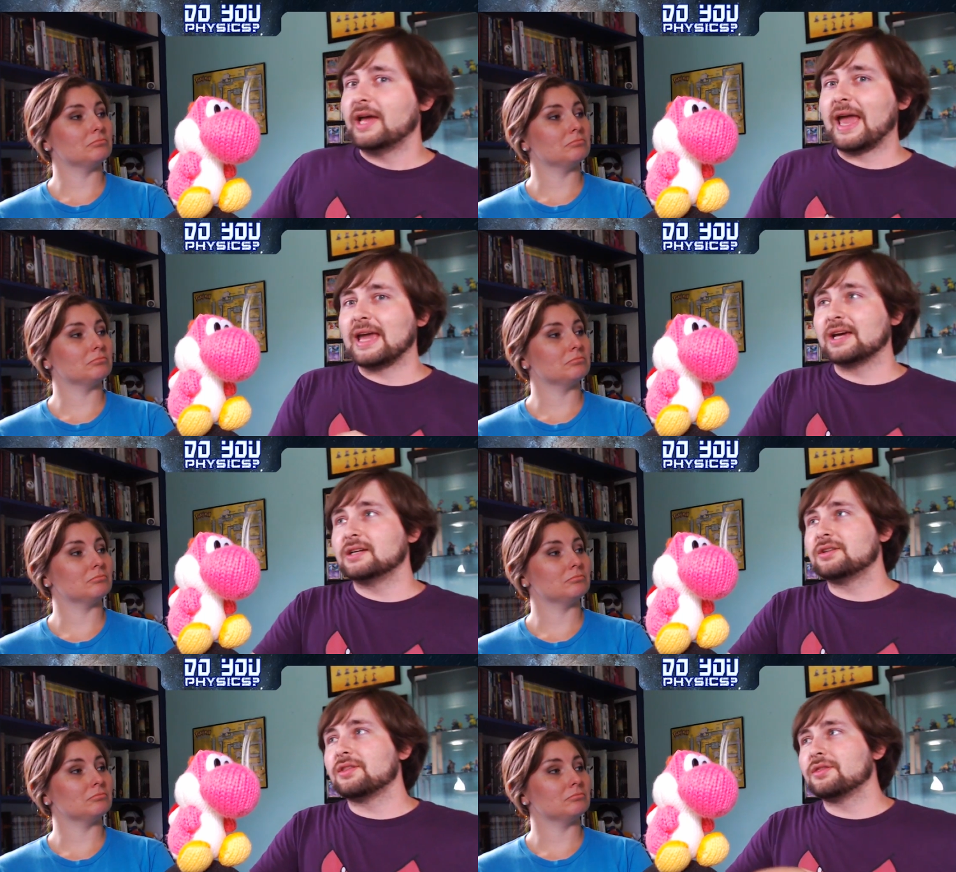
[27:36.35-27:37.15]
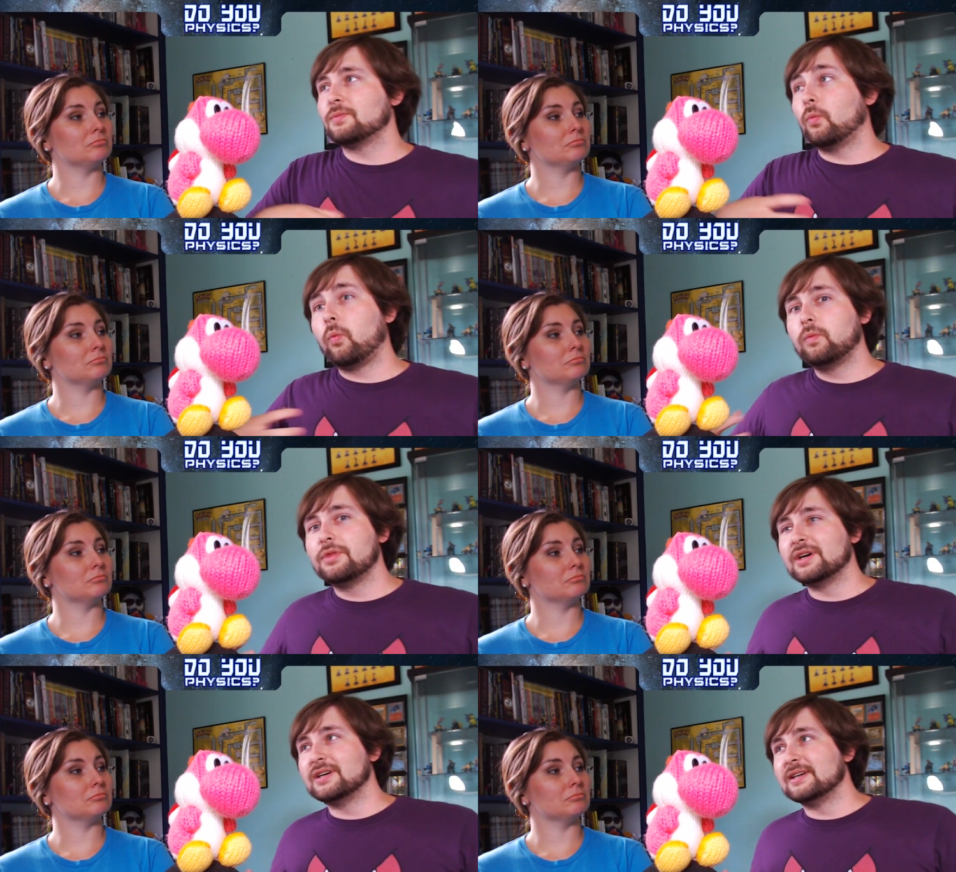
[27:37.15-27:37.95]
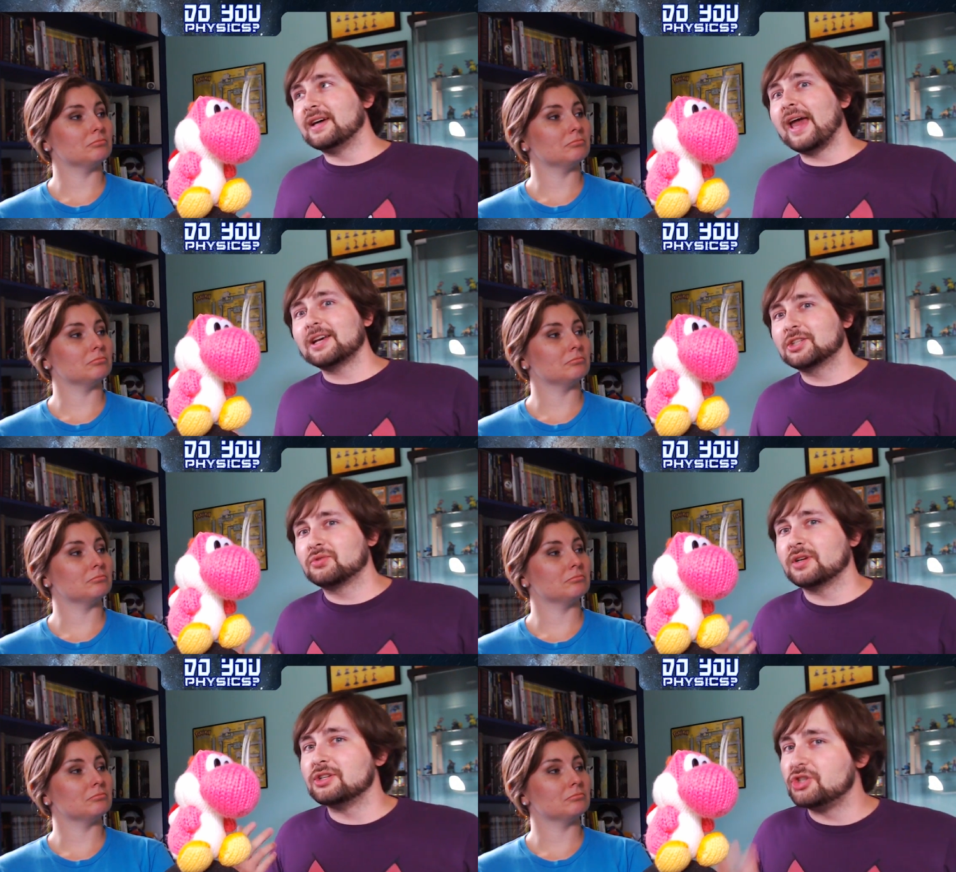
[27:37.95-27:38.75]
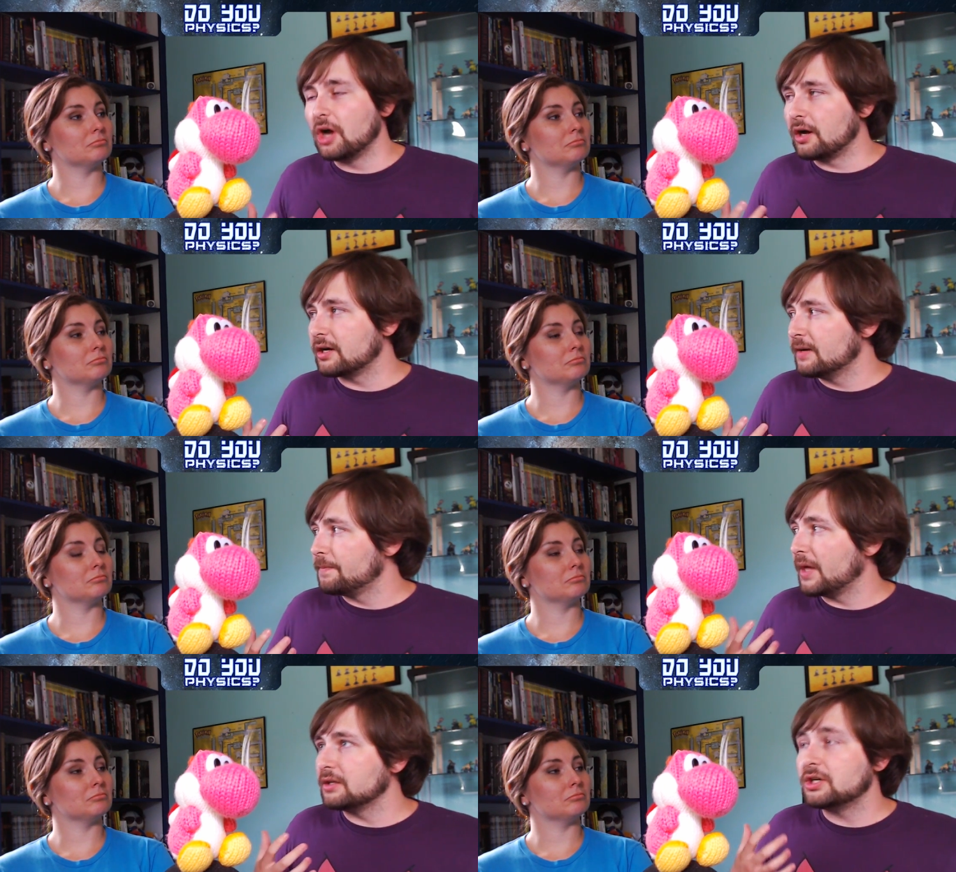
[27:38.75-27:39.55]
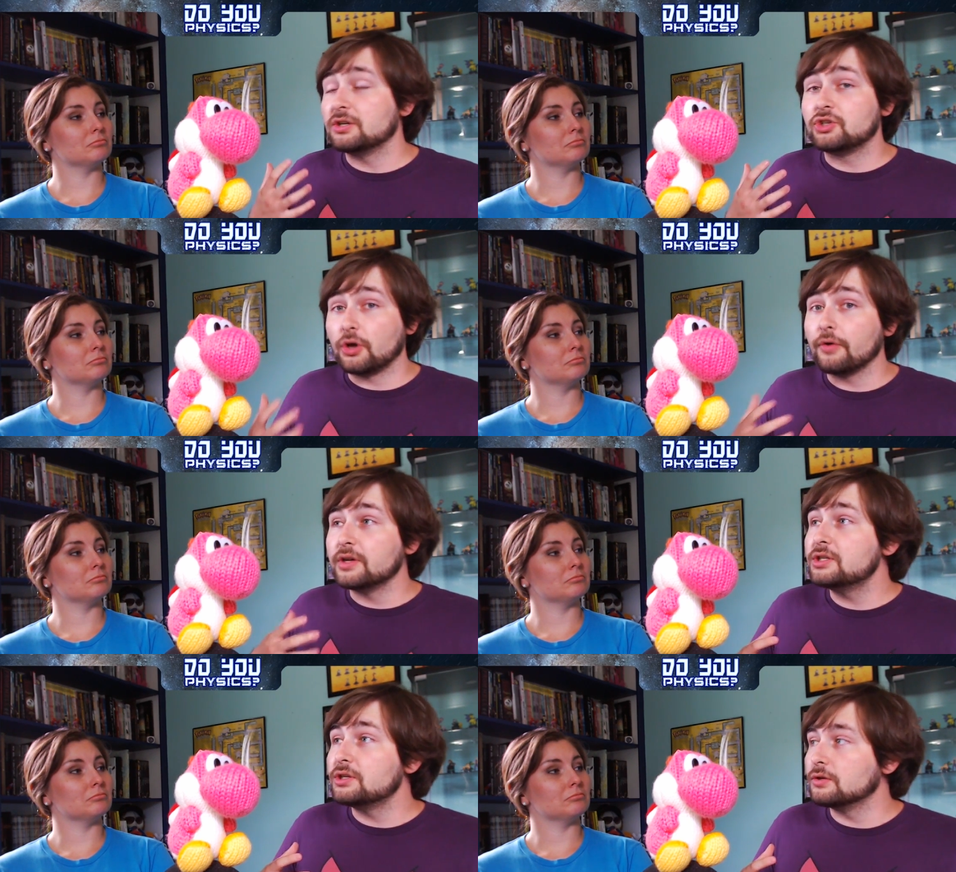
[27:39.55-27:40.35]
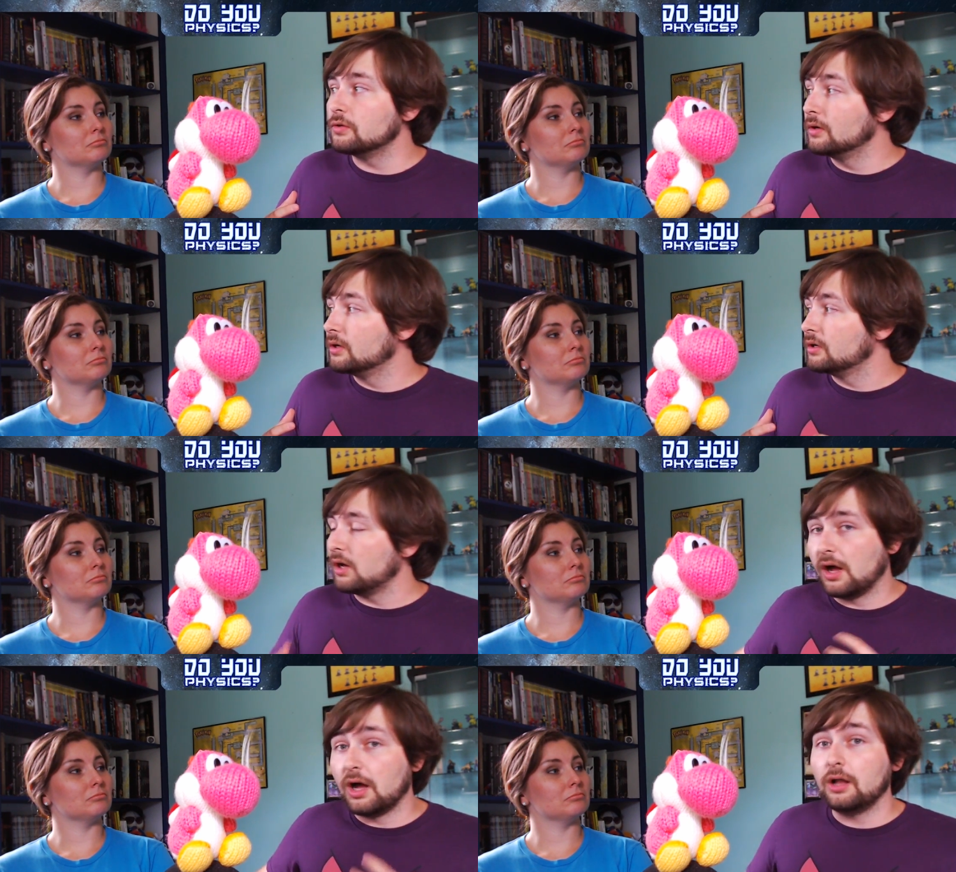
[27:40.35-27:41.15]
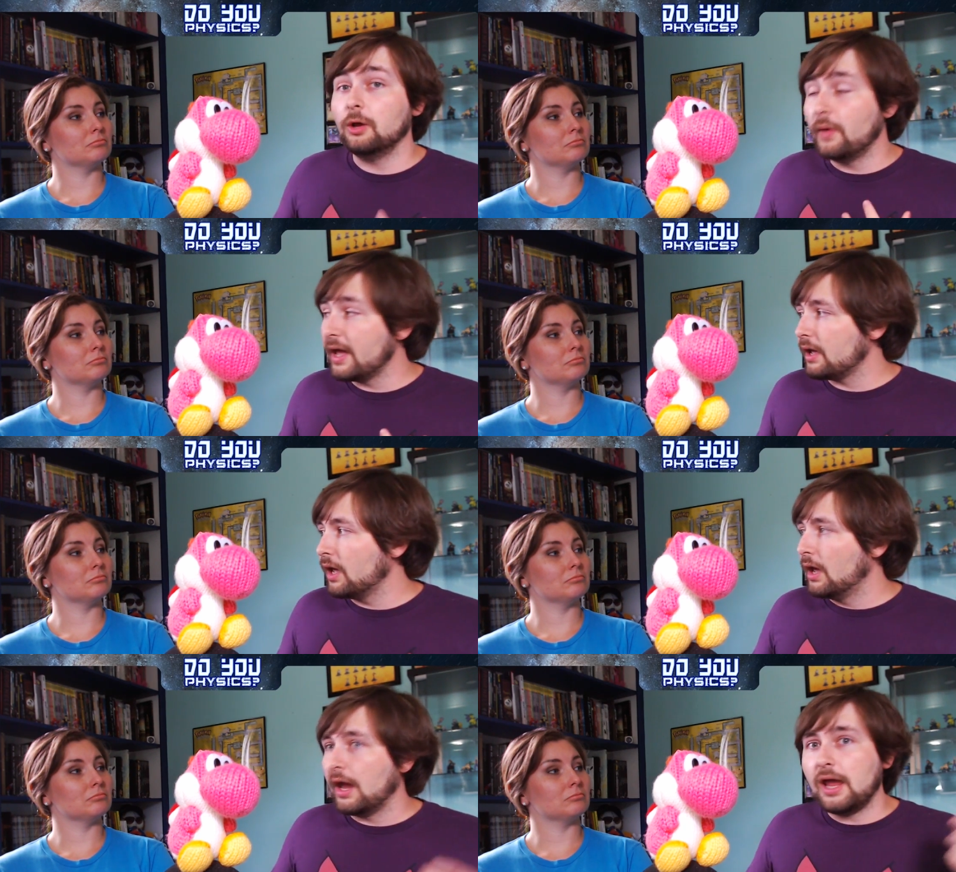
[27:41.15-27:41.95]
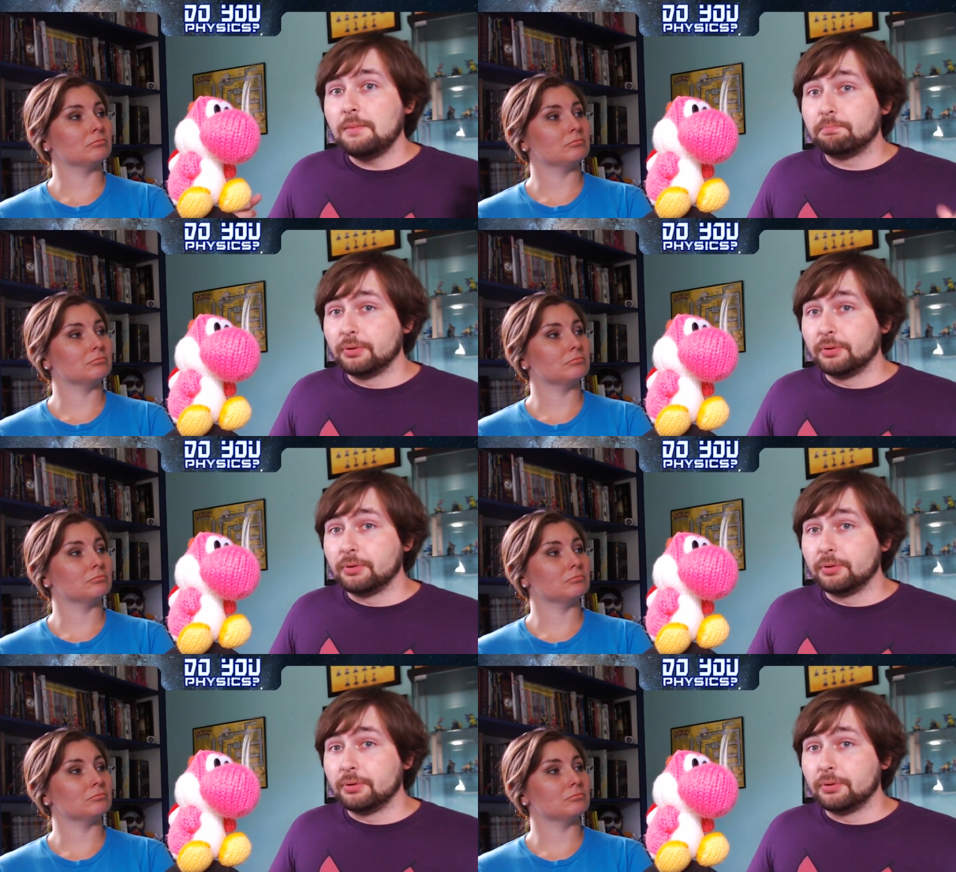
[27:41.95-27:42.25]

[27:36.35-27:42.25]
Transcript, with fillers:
Speaker 1: and the extra junk that can turn into a hollow egg, and